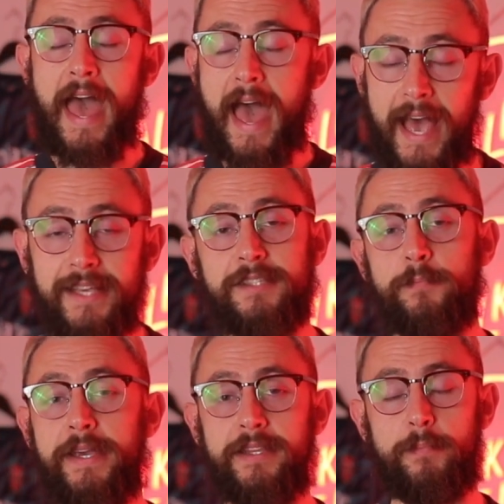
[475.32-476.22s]
has to
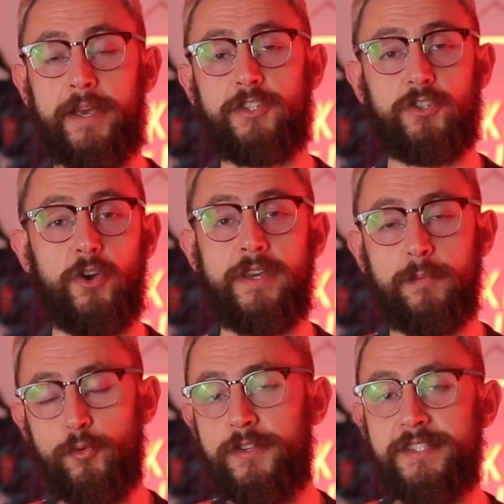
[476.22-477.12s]
be the best shirt in the
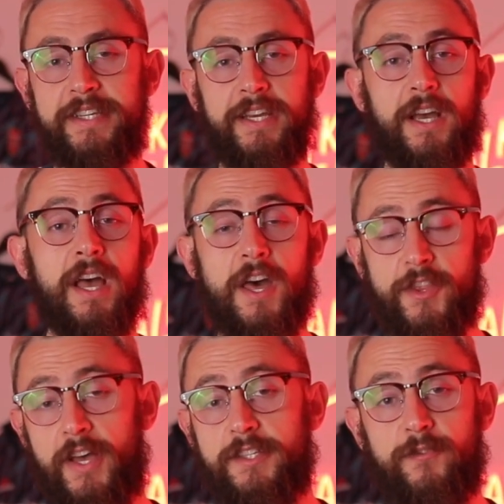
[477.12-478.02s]
Bundesliga
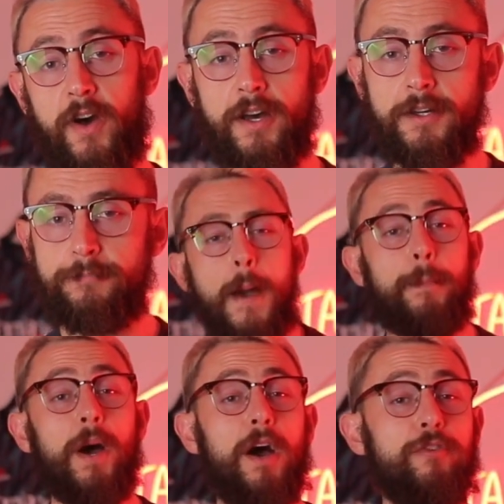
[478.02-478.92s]
thus far.
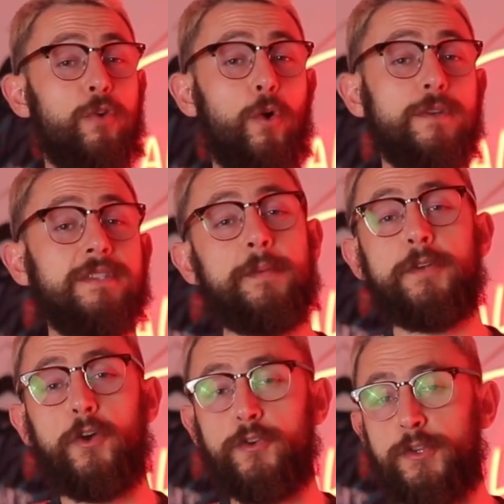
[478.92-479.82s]
But of course, let me
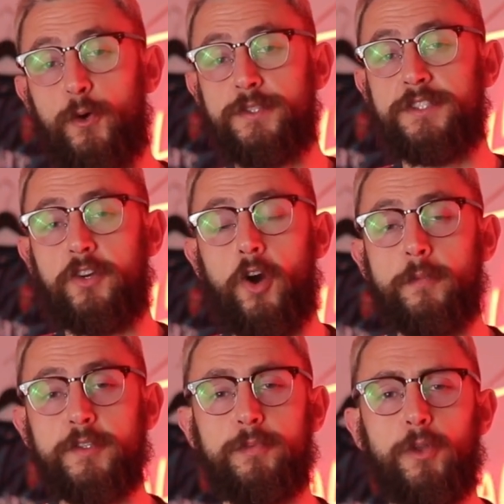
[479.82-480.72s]
know your thoughts in the
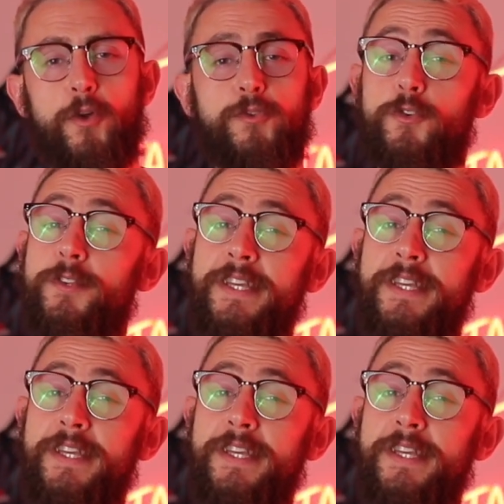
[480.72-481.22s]
comments below. Do you